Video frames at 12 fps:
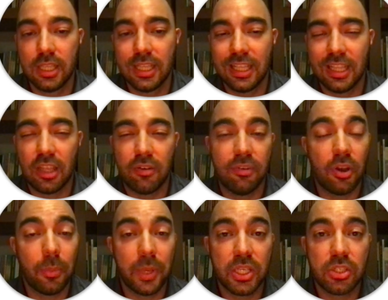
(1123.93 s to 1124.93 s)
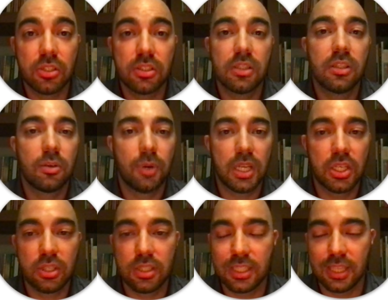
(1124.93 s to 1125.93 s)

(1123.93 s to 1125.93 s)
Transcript: lot of automations, integrations,